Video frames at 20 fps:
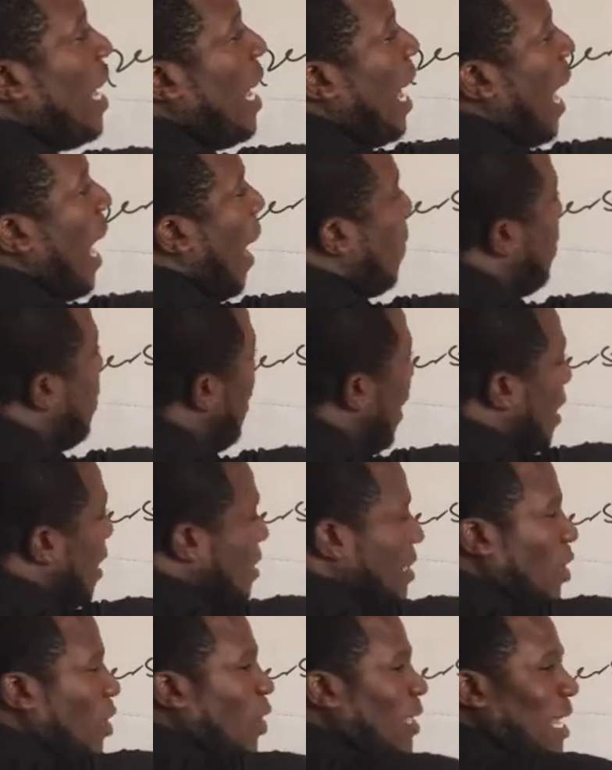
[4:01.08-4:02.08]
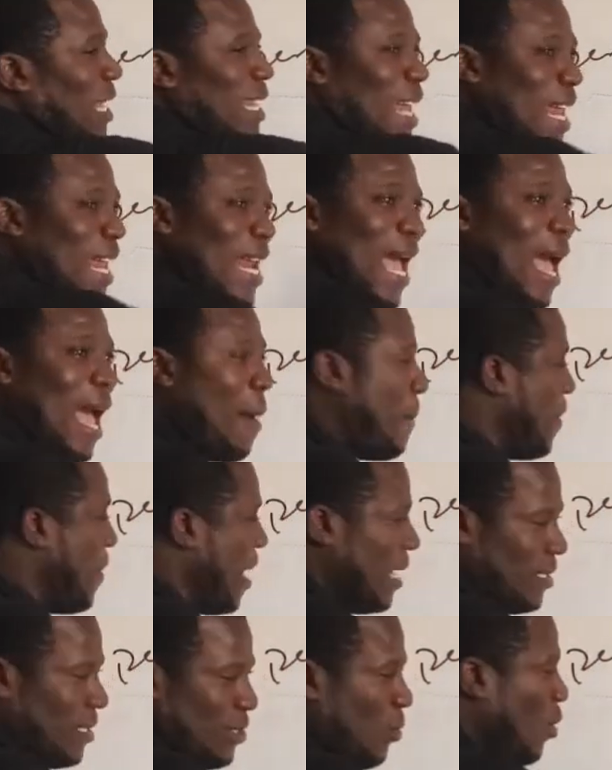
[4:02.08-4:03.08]
happiest other than
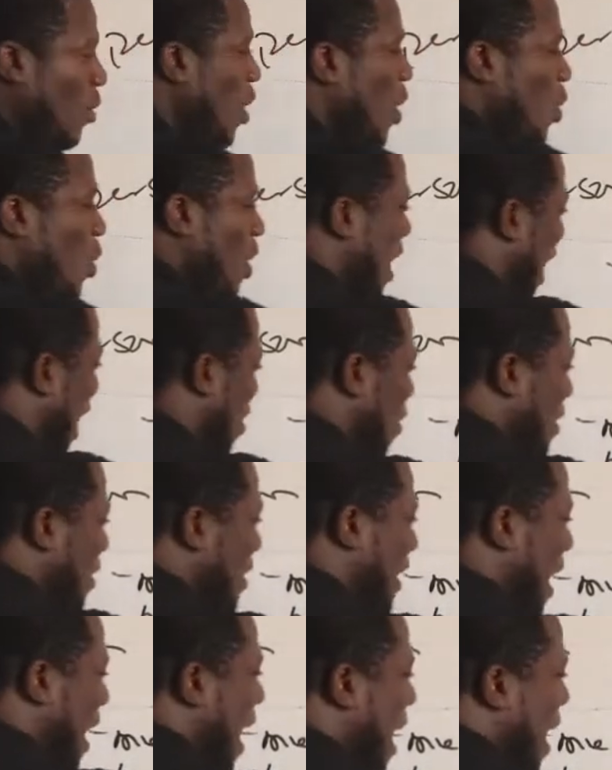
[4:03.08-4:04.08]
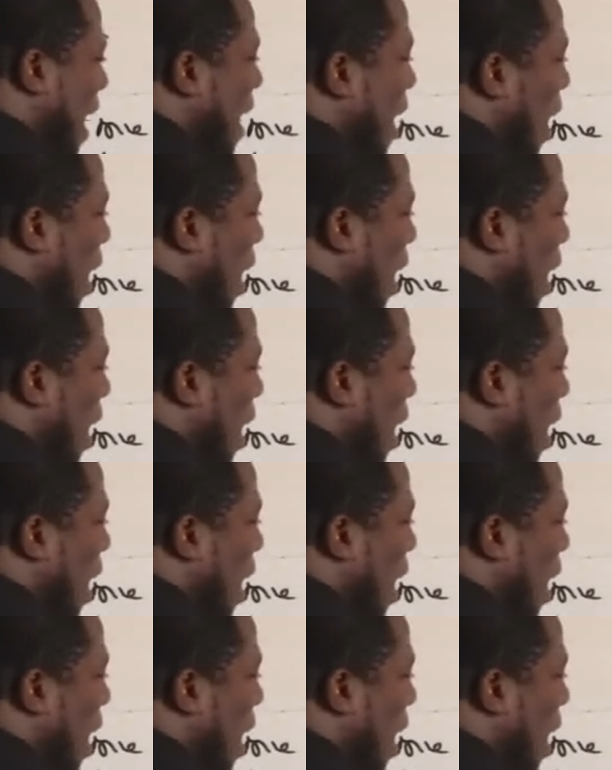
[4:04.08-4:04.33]
happiest. So you cannot say